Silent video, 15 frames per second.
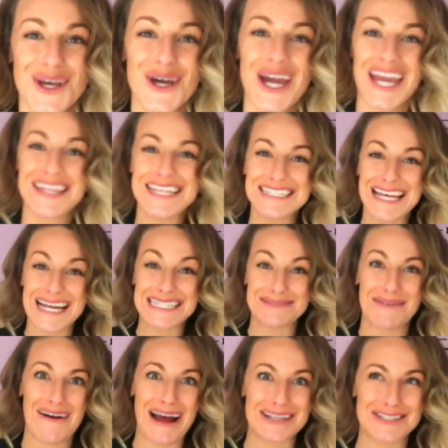Okay, this
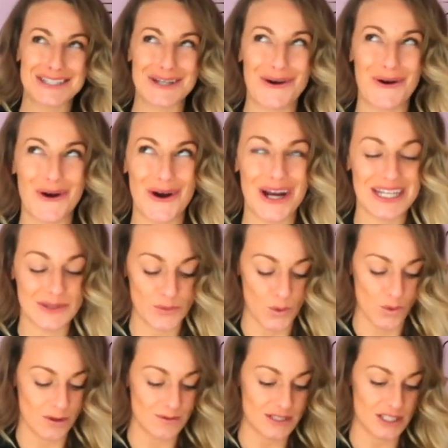item I've actually already
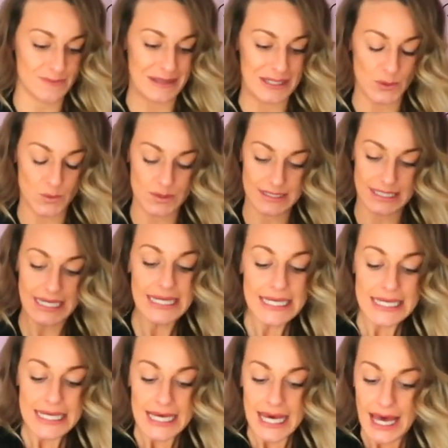worn, which is a bit naughty.